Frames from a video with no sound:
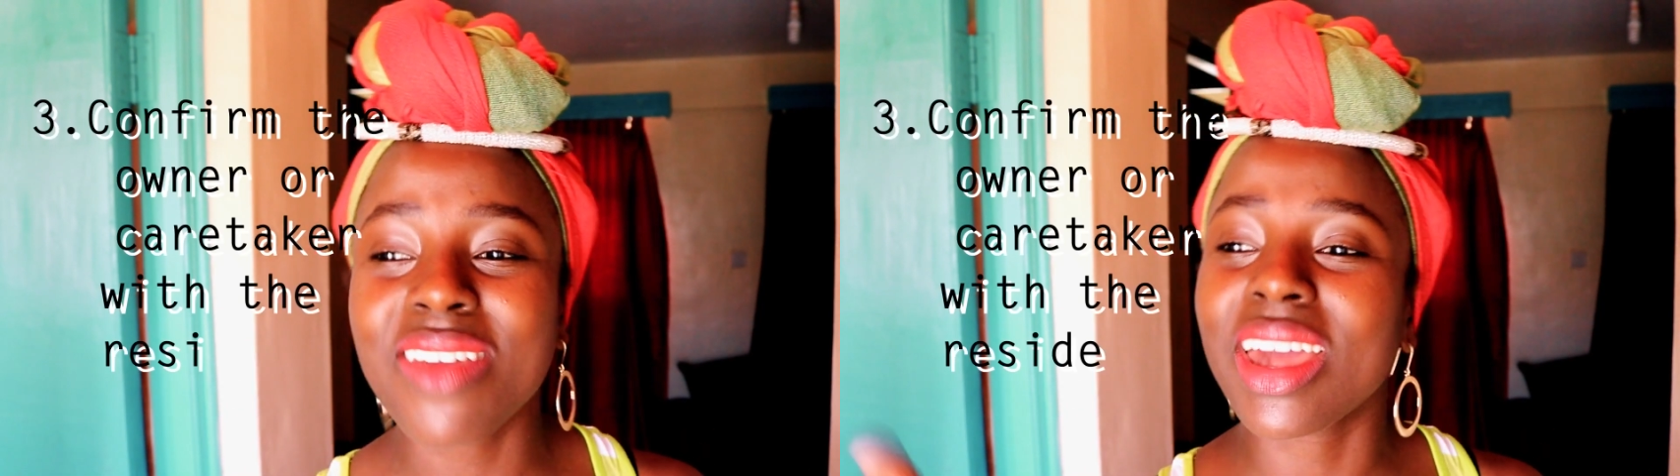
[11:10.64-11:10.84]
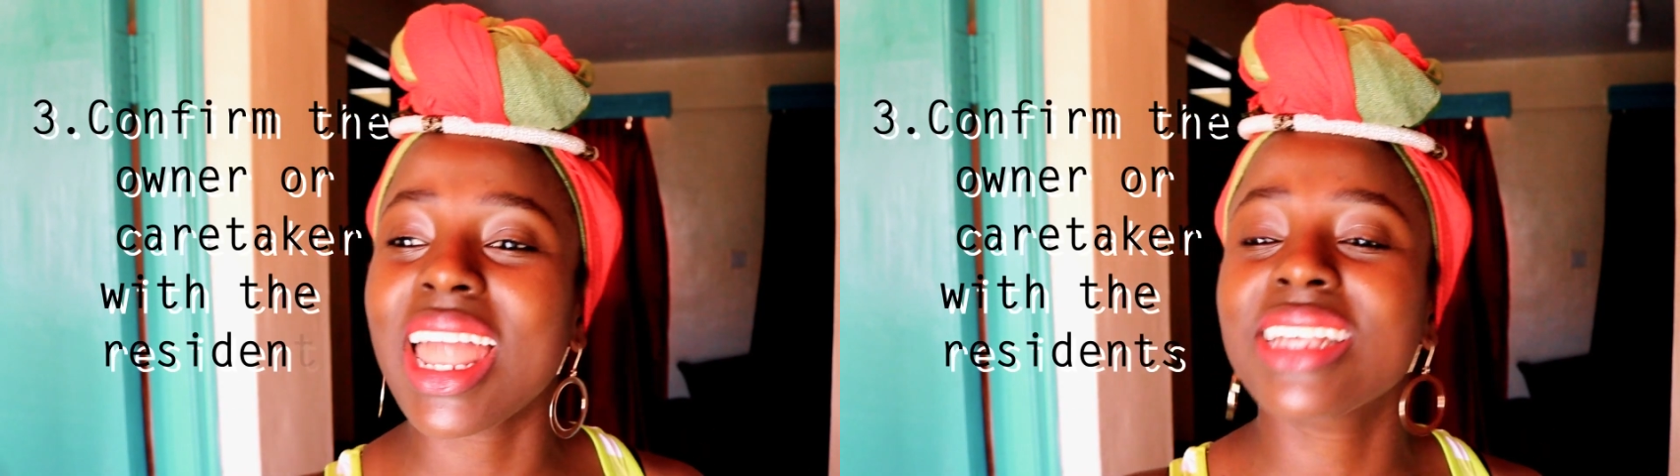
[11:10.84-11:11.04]

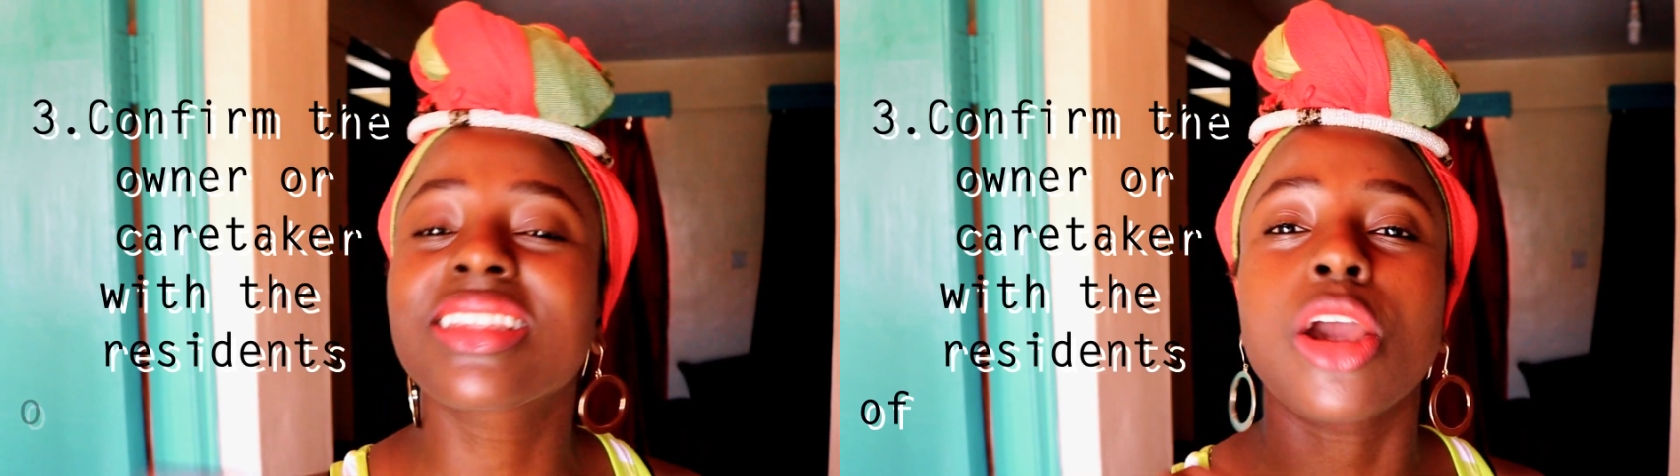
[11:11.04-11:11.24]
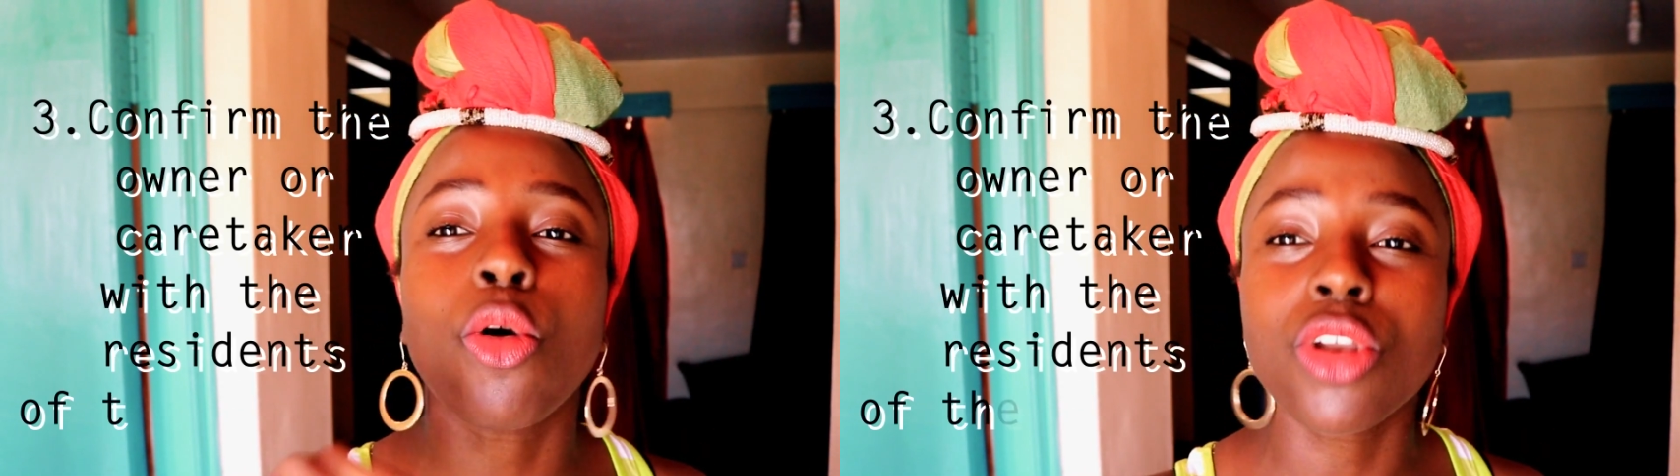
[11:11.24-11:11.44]
even ask
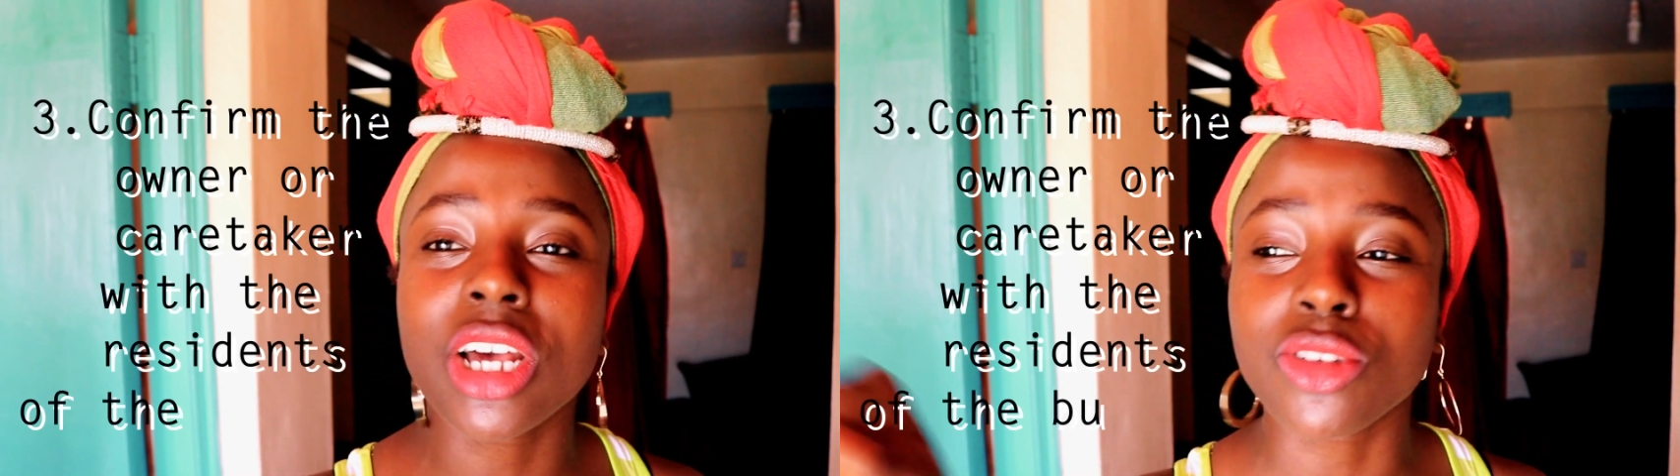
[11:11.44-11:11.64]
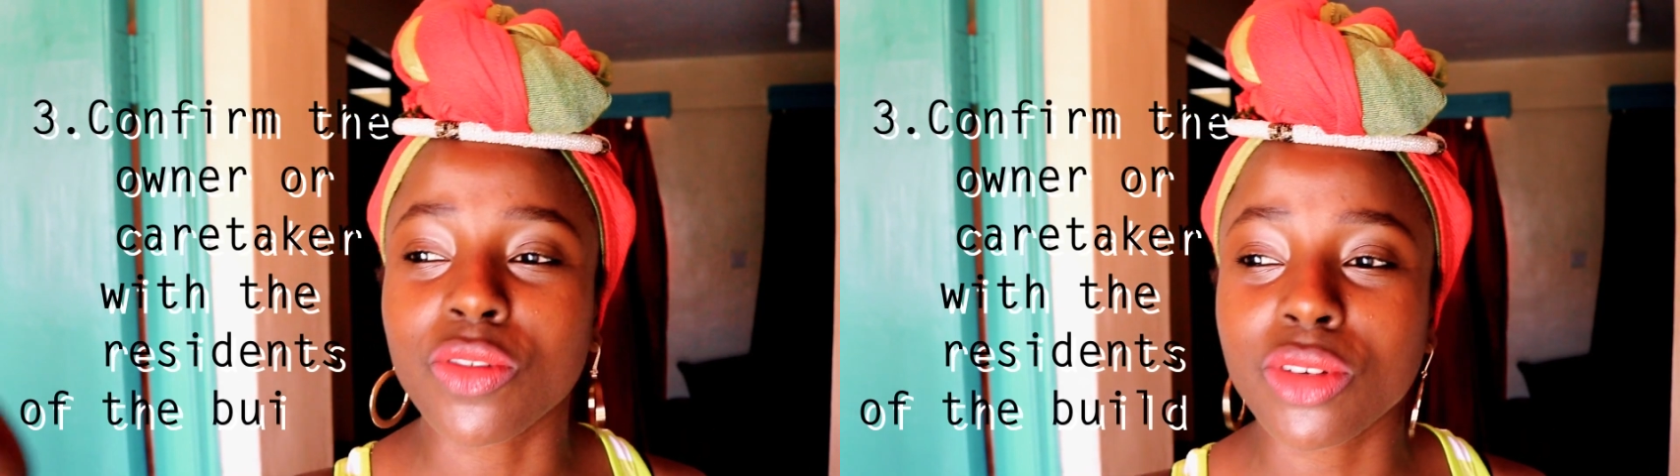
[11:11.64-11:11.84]
the
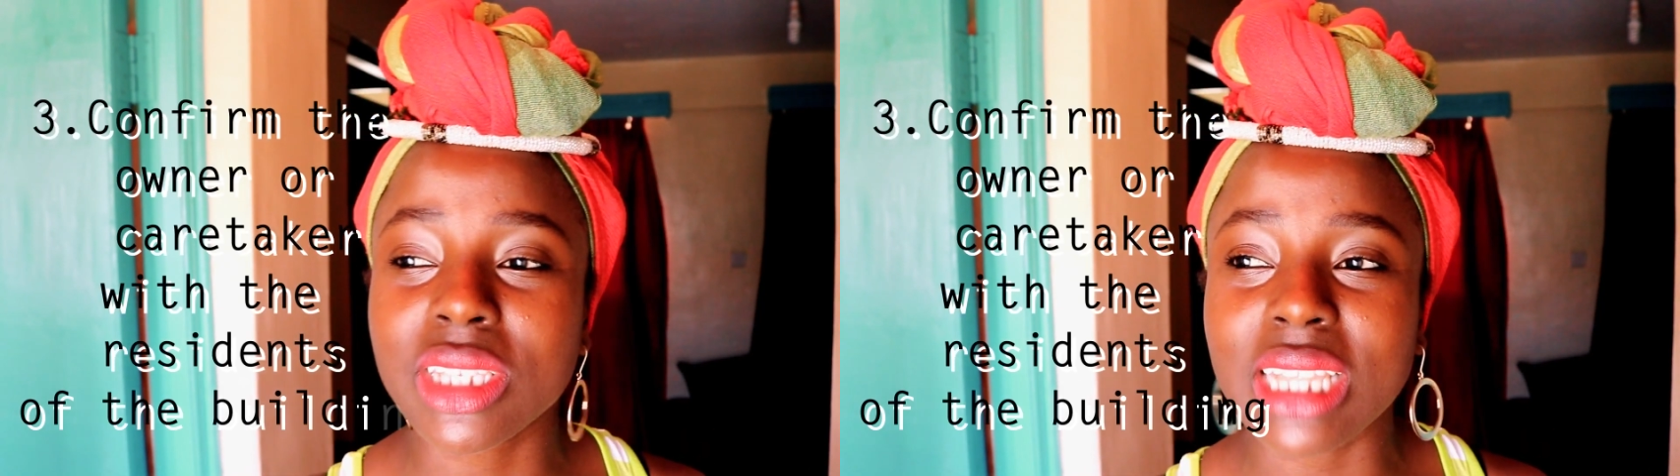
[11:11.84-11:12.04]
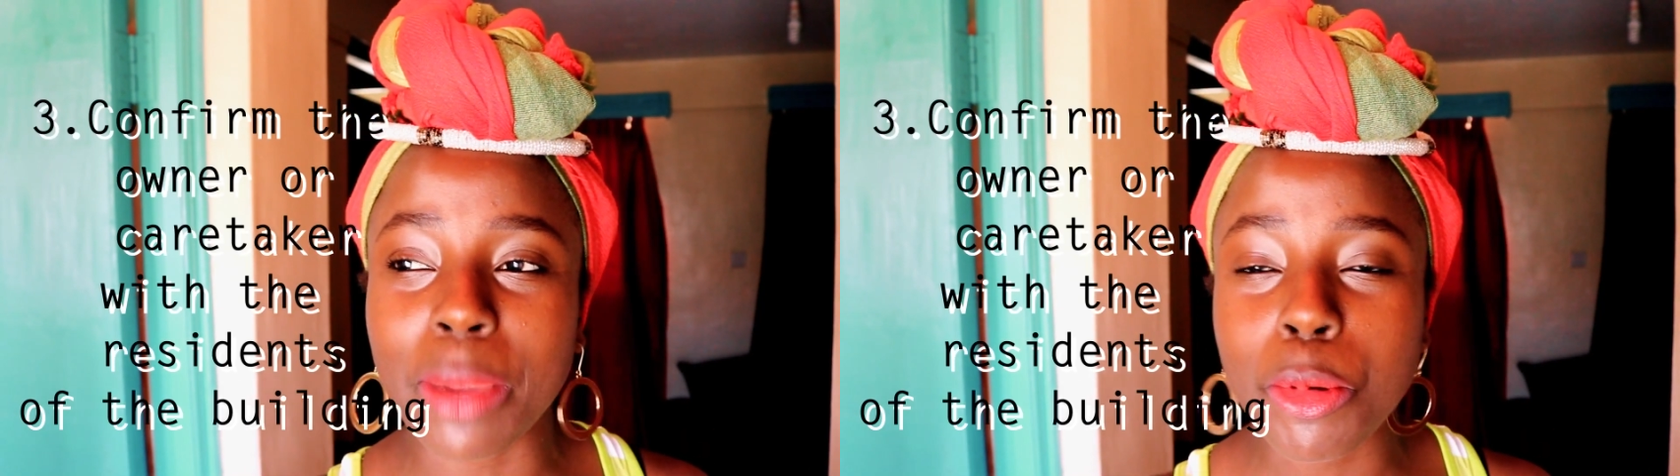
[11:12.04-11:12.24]
owners of those like